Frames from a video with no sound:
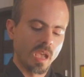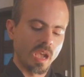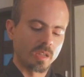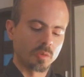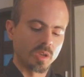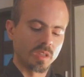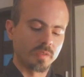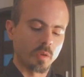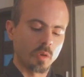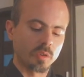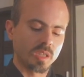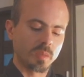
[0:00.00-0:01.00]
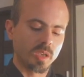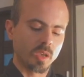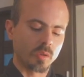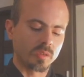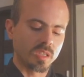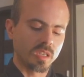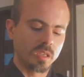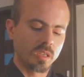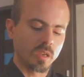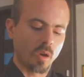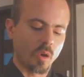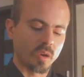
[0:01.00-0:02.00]
and to involve the beyond, the
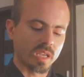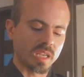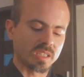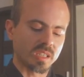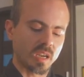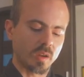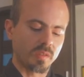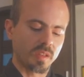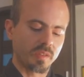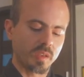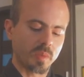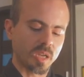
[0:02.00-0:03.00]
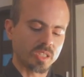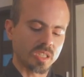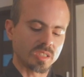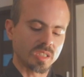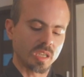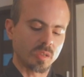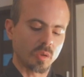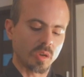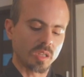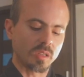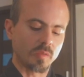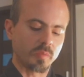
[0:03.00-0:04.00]
orchestra of living majestic
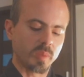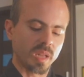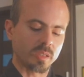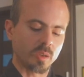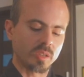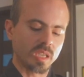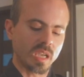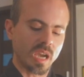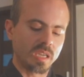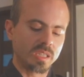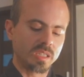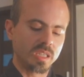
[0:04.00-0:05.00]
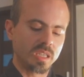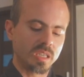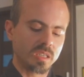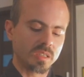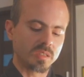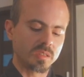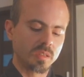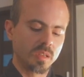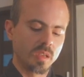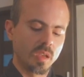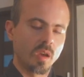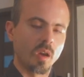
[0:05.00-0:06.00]
torrent of platonic ideas,
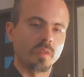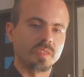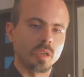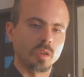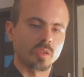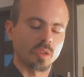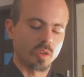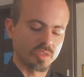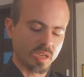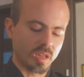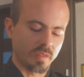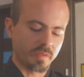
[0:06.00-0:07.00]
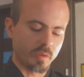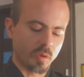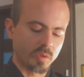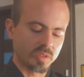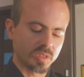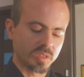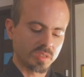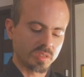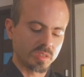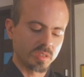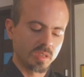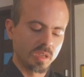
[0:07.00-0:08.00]
of the ontological
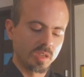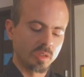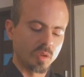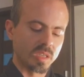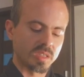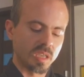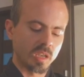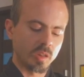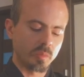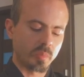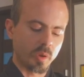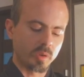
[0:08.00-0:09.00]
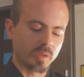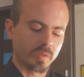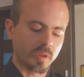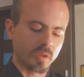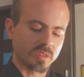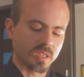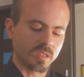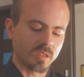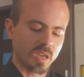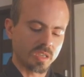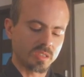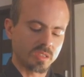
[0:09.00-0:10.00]
forces, to a single point of
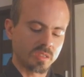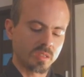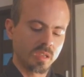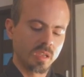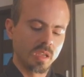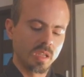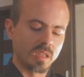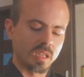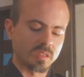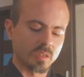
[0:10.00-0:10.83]
concentration that